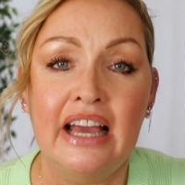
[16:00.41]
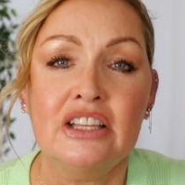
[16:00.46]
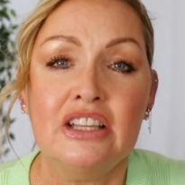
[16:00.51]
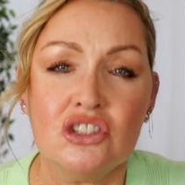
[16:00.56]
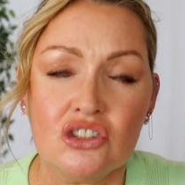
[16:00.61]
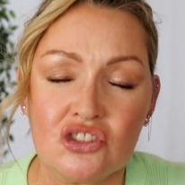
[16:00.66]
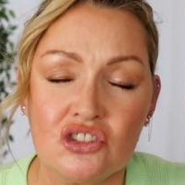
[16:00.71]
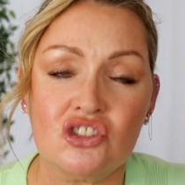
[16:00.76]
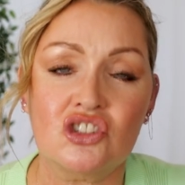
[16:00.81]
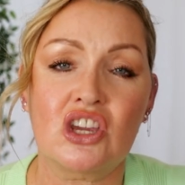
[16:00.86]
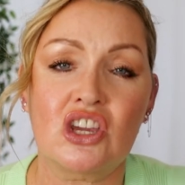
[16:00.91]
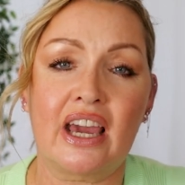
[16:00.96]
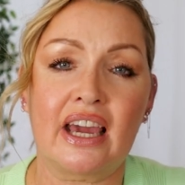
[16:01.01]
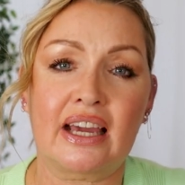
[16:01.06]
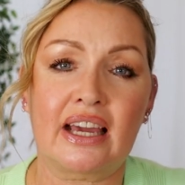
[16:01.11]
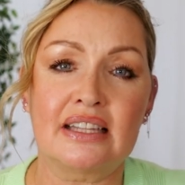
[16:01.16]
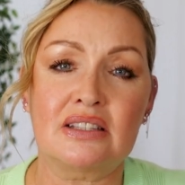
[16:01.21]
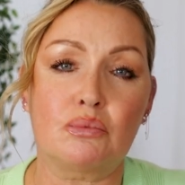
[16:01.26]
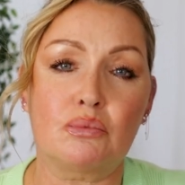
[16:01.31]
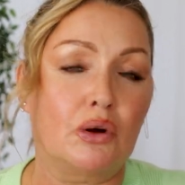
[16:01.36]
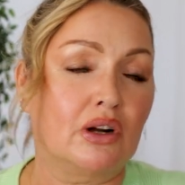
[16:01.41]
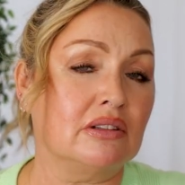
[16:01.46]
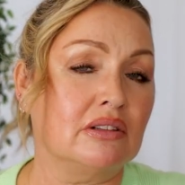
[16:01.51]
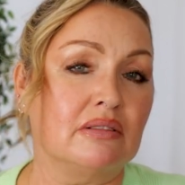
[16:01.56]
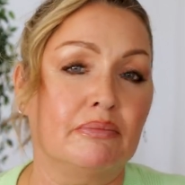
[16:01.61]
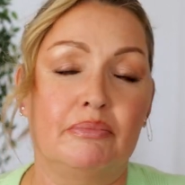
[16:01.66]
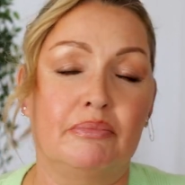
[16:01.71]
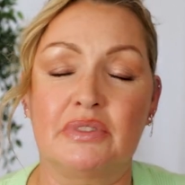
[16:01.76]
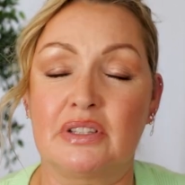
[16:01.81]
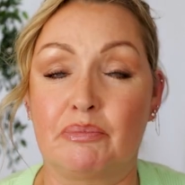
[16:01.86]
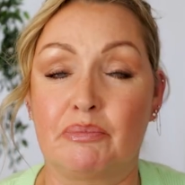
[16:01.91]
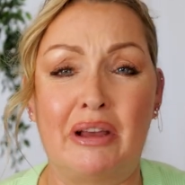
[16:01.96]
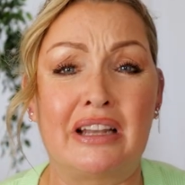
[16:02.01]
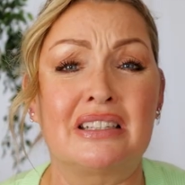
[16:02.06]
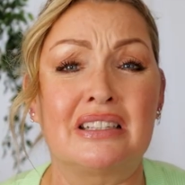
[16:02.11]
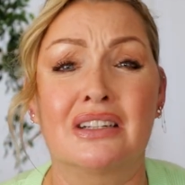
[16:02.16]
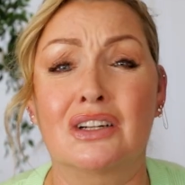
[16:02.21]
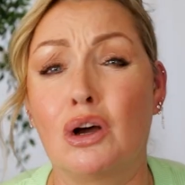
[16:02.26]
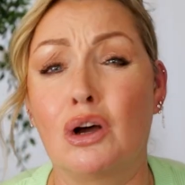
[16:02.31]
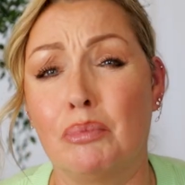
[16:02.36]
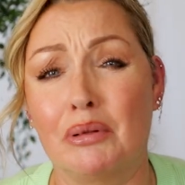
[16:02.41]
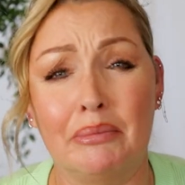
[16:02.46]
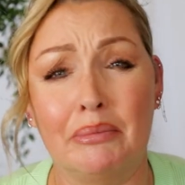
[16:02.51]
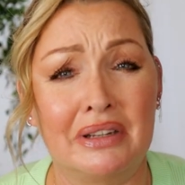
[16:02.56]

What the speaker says: Just check, it's worth spending a couple